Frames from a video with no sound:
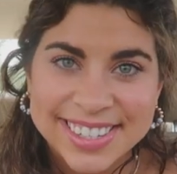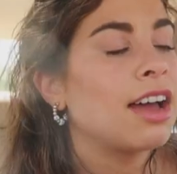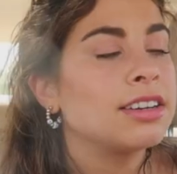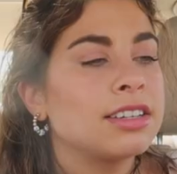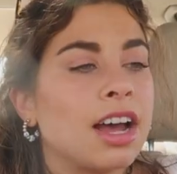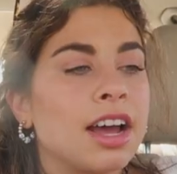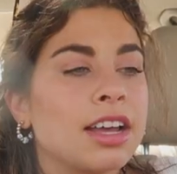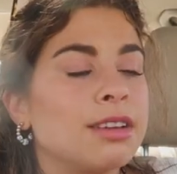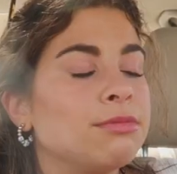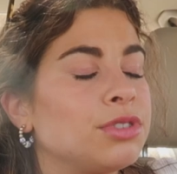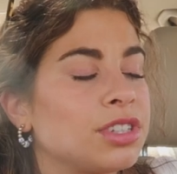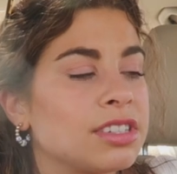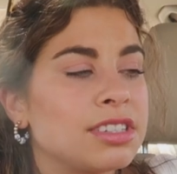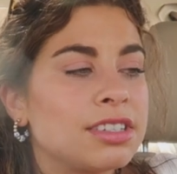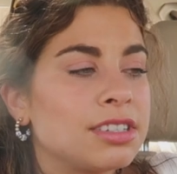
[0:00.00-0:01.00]
And I am
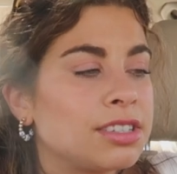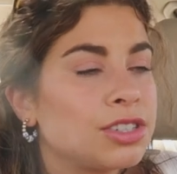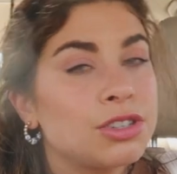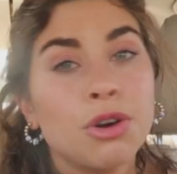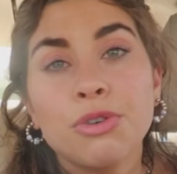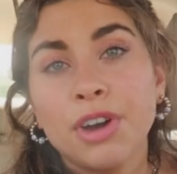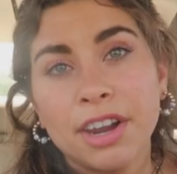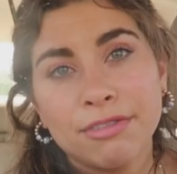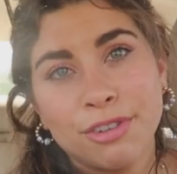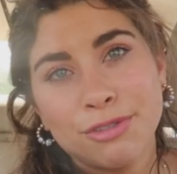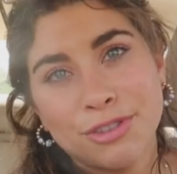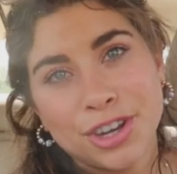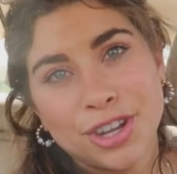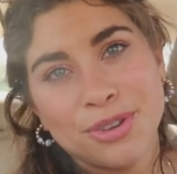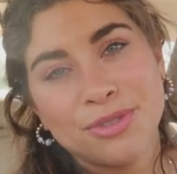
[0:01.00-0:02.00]
just so grateful
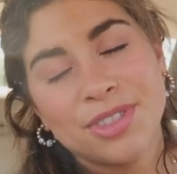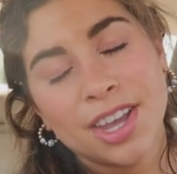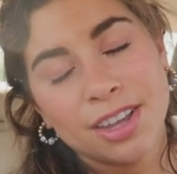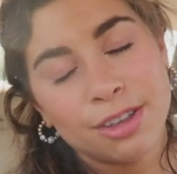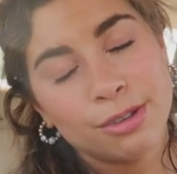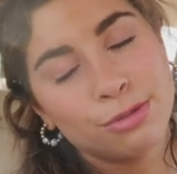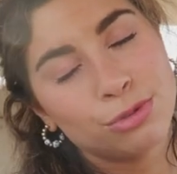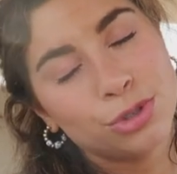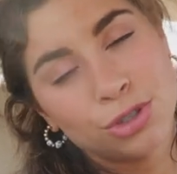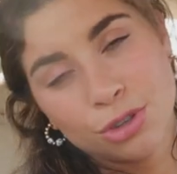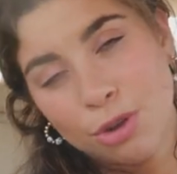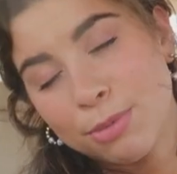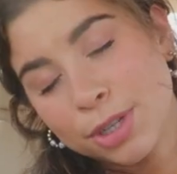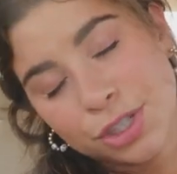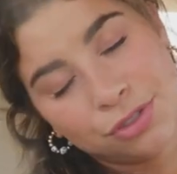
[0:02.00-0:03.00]
for you. Thank you
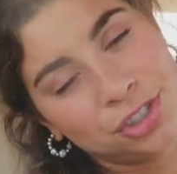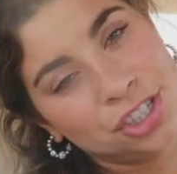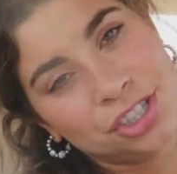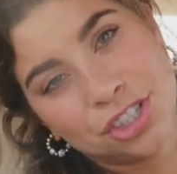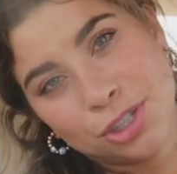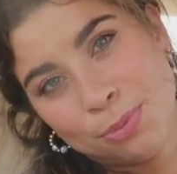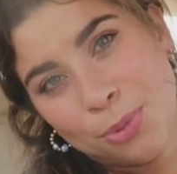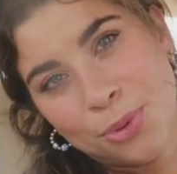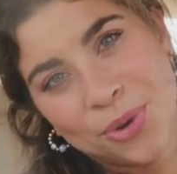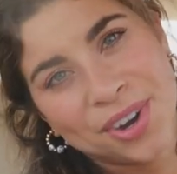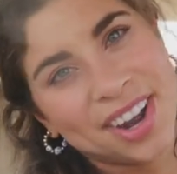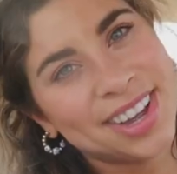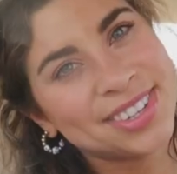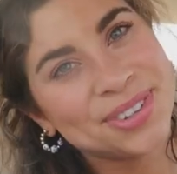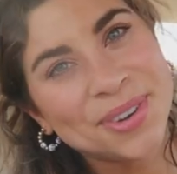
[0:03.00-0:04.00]
so much for your
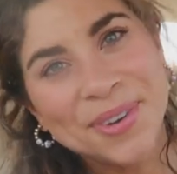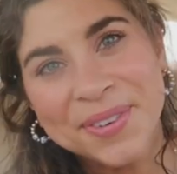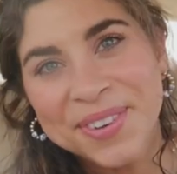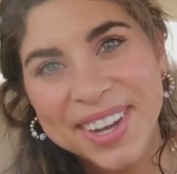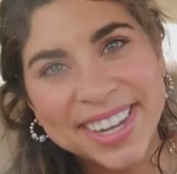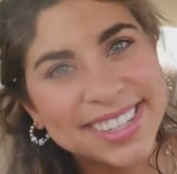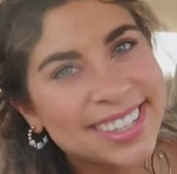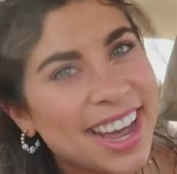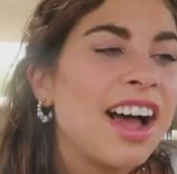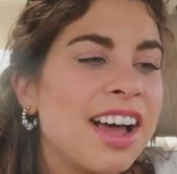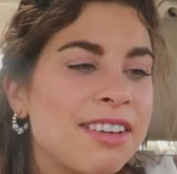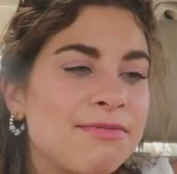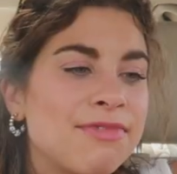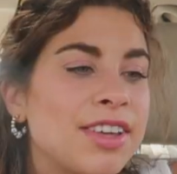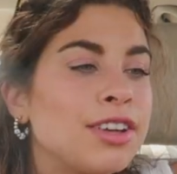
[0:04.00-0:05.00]
support. As always,
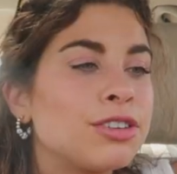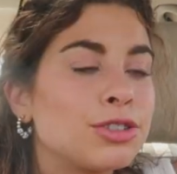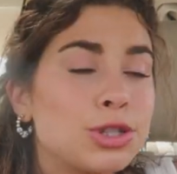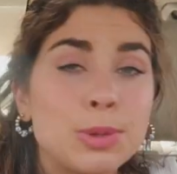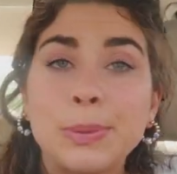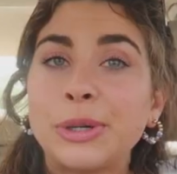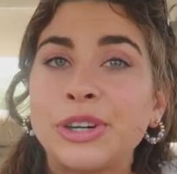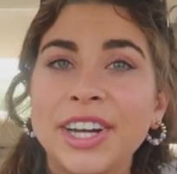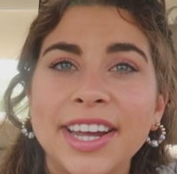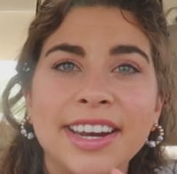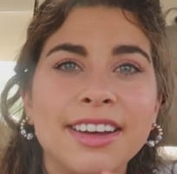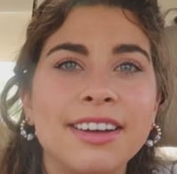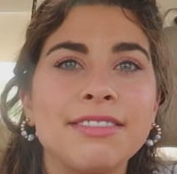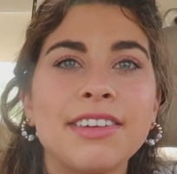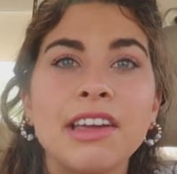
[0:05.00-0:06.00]
I feel super
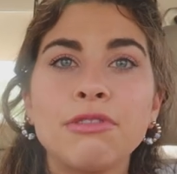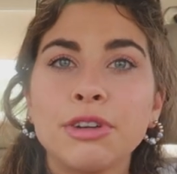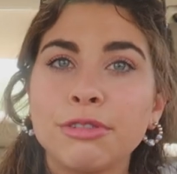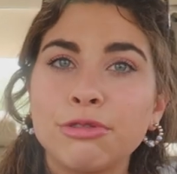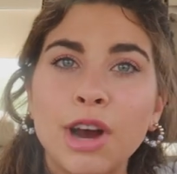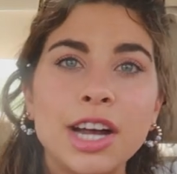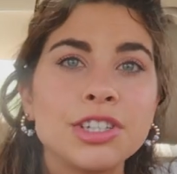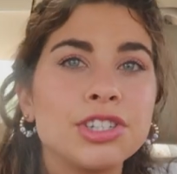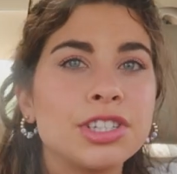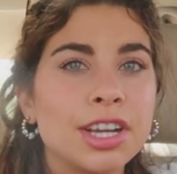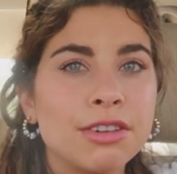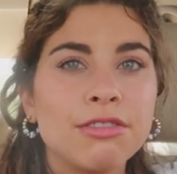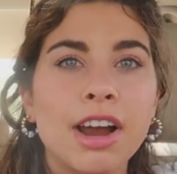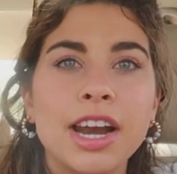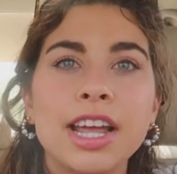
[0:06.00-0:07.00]
creative and refreshed
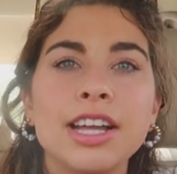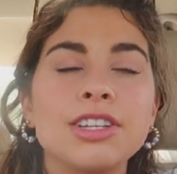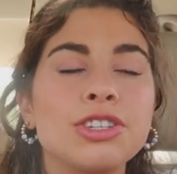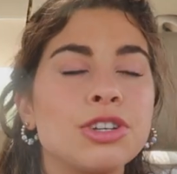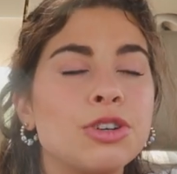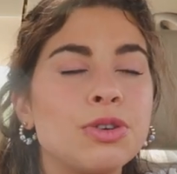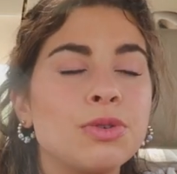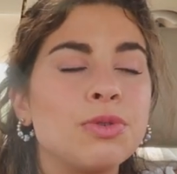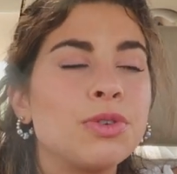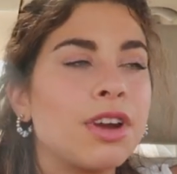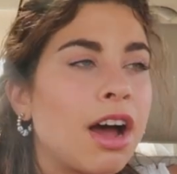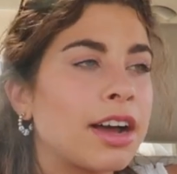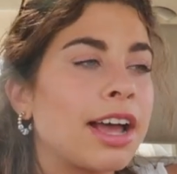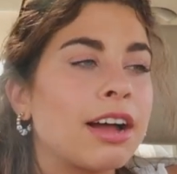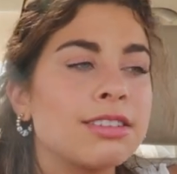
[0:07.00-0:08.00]
and ready to
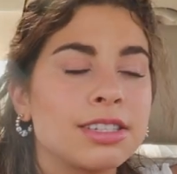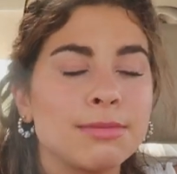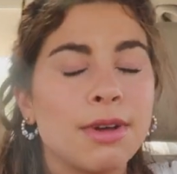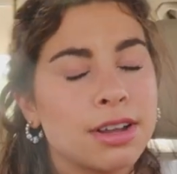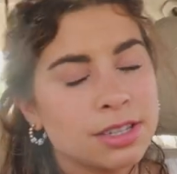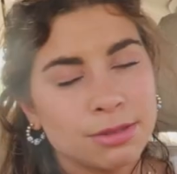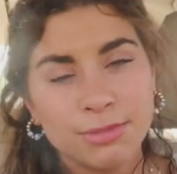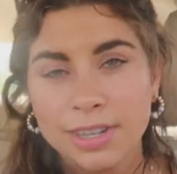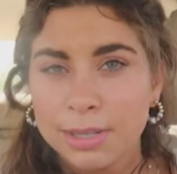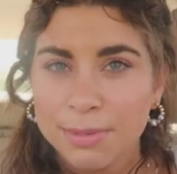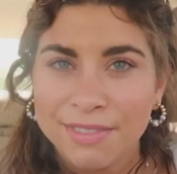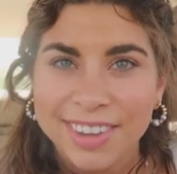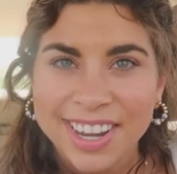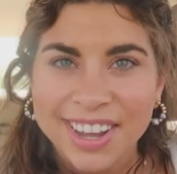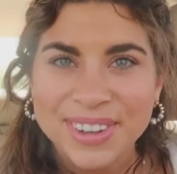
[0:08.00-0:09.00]
knock out some awesome
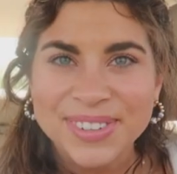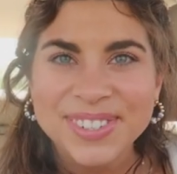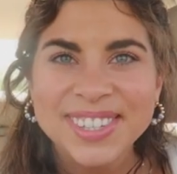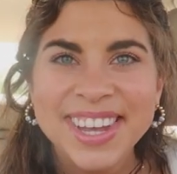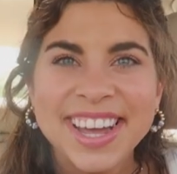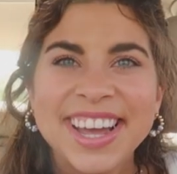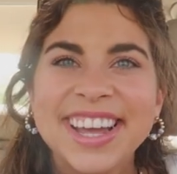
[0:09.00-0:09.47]
recipe videos.